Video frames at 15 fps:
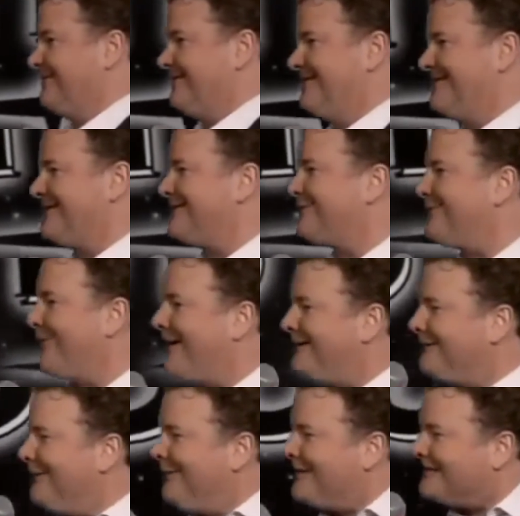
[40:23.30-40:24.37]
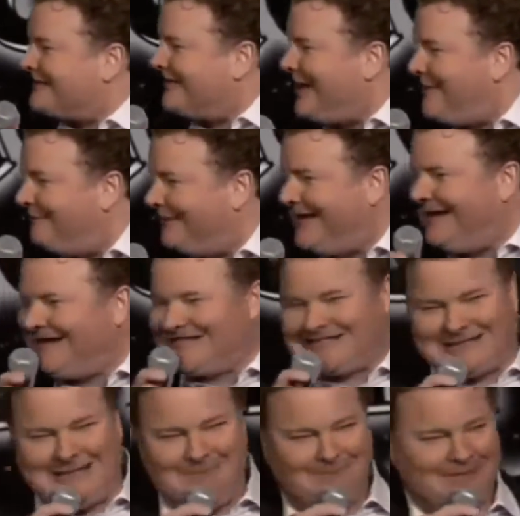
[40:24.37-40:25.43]
Because this is what I do. I stay up late. I
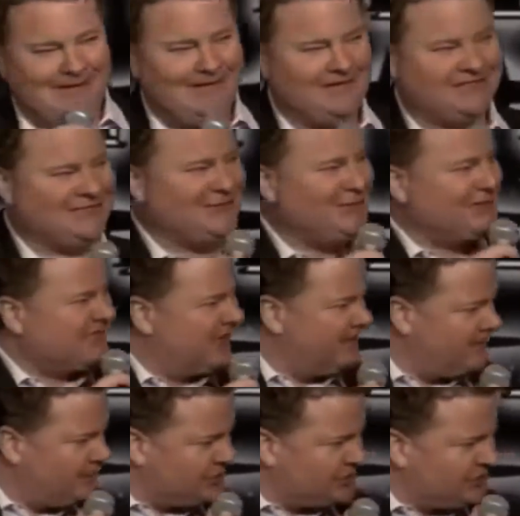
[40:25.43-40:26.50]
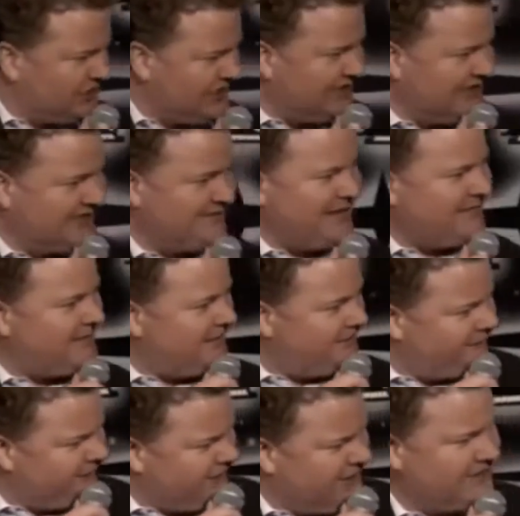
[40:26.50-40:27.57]
sleep in. She's always telling me what she did to make me
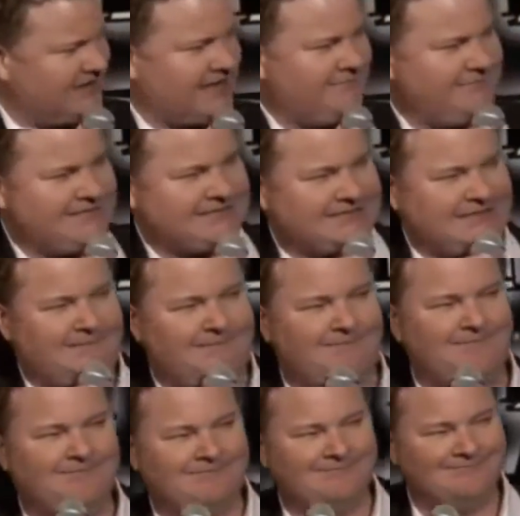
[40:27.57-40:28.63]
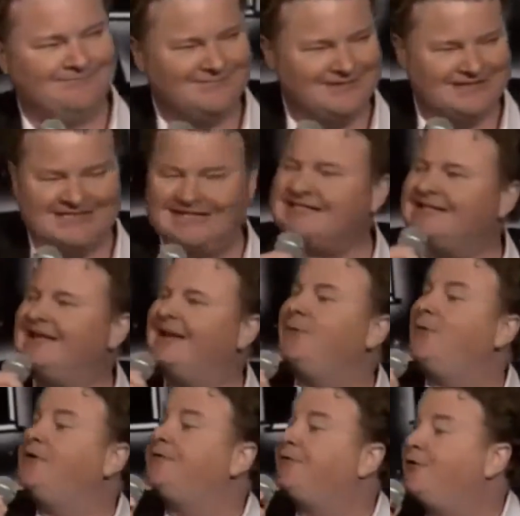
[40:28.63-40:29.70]
feel like I missed something. 6 a.m.
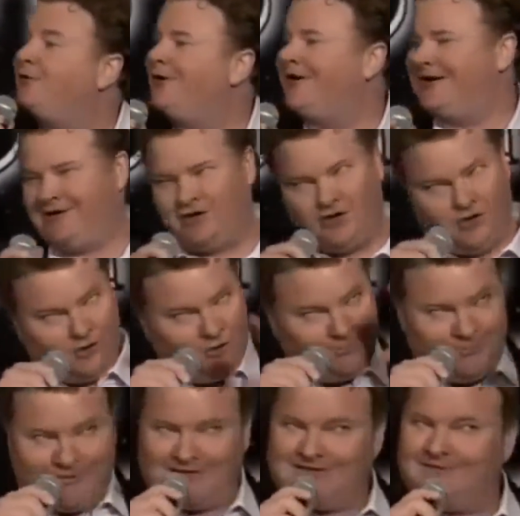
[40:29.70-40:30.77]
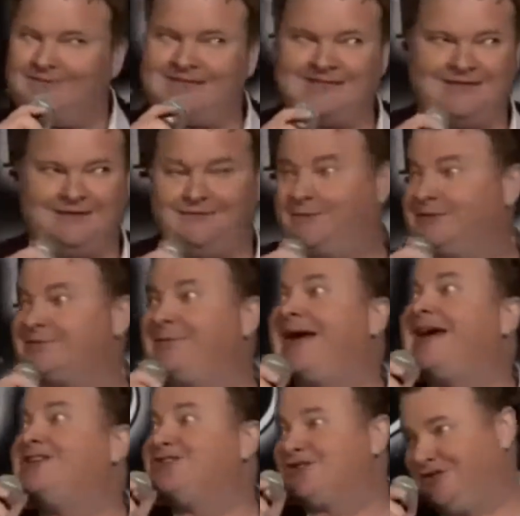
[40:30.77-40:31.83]
I went for a run. I had the whole park to myself. It was
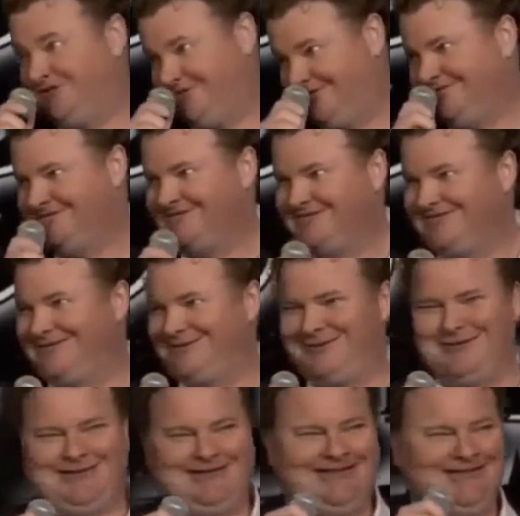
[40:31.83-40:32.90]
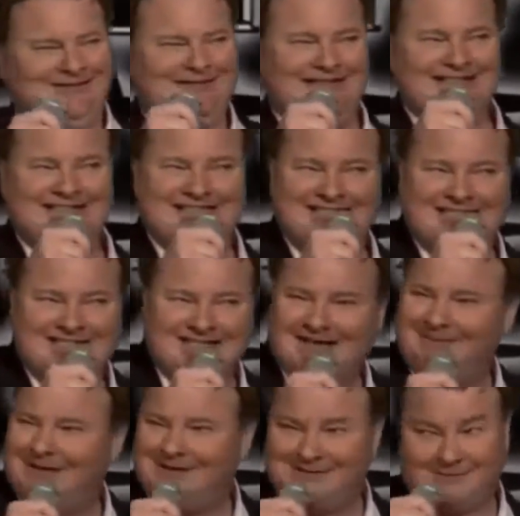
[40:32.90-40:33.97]
magical. Oh, yeah, well, at 6
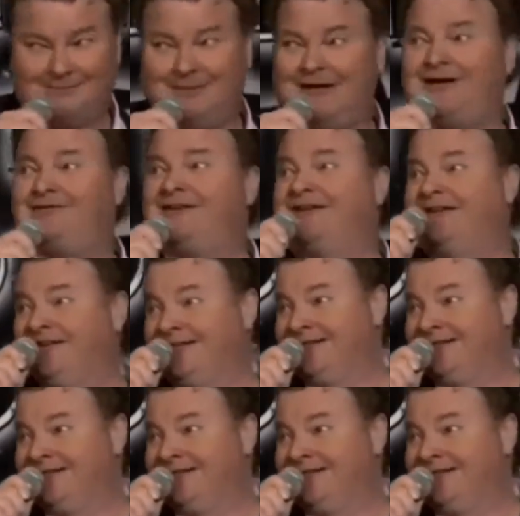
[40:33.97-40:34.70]
a.m. I was a pirate.